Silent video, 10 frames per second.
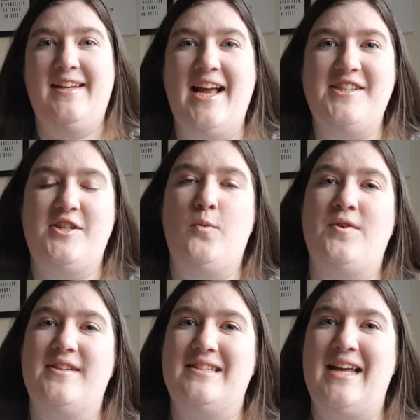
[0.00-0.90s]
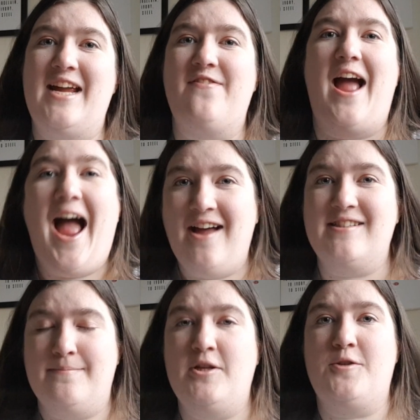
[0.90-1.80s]
Yes, you want to save
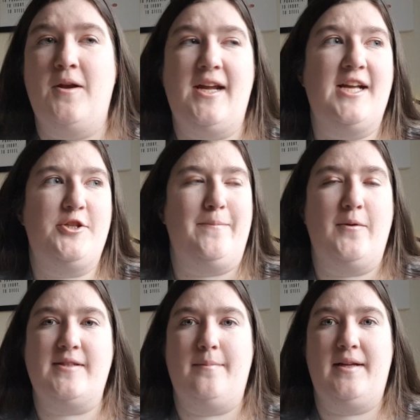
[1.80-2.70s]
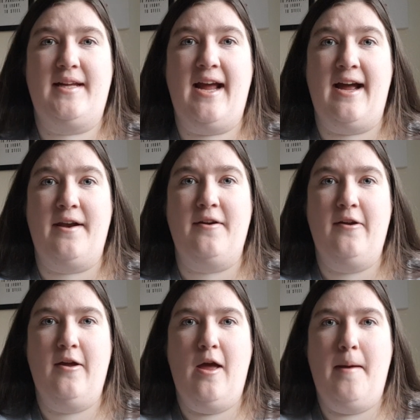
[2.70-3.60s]
as much money as you possibly can,
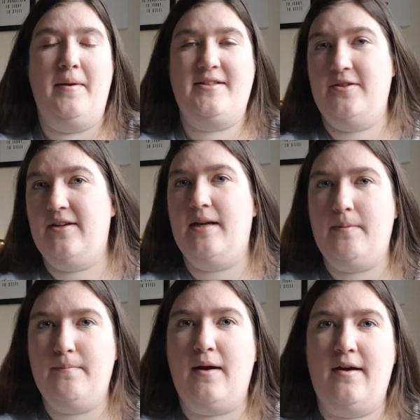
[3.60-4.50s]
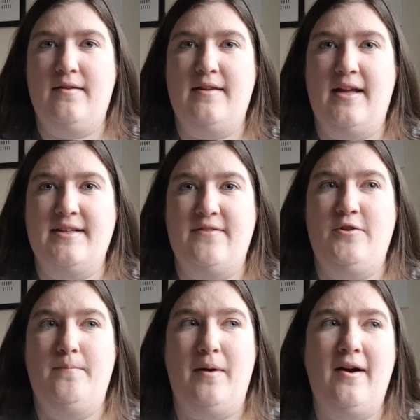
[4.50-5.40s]
but do keep in mind that
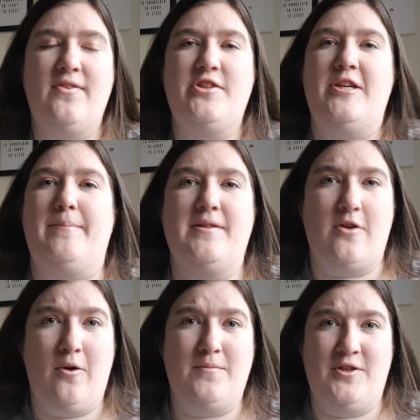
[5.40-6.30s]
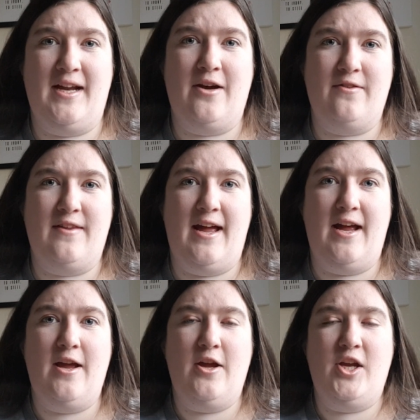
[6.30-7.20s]
if you buy the cheapest option out
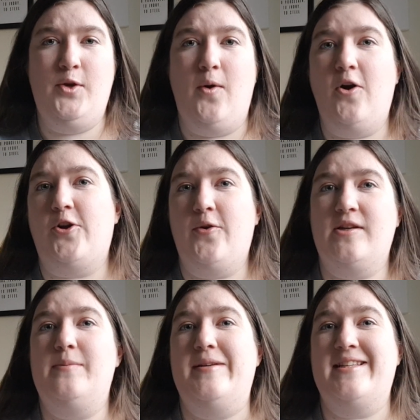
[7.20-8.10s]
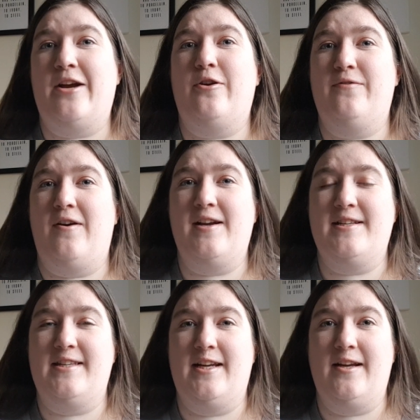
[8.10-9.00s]
there, you are going to be
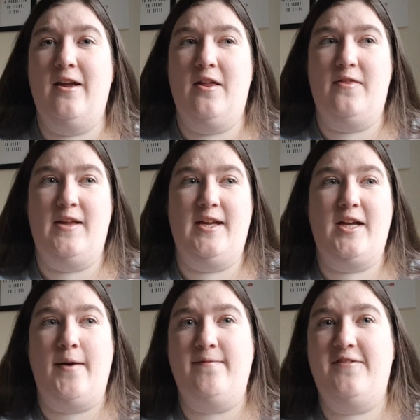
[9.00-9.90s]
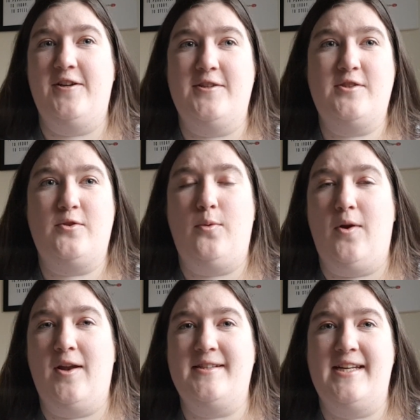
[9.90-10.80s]
sacrificing the comfort,
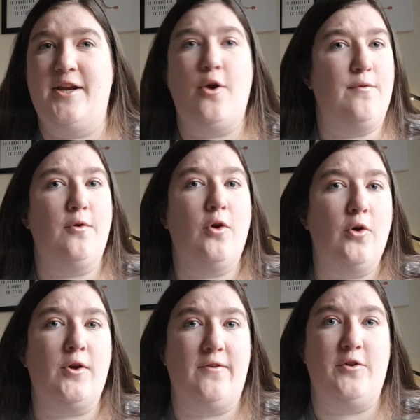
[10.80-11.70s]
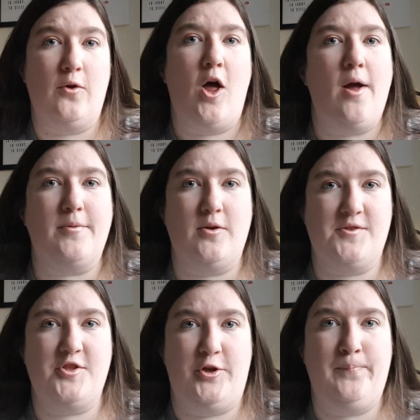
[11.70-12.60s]
quality and overall look of your LARP
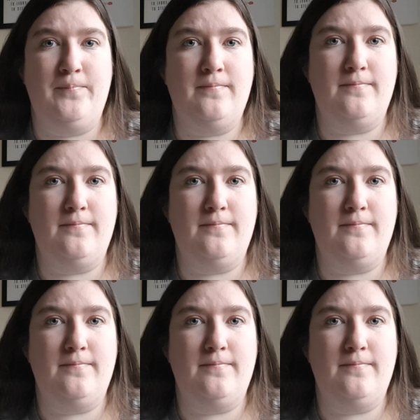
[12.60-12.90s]
costume.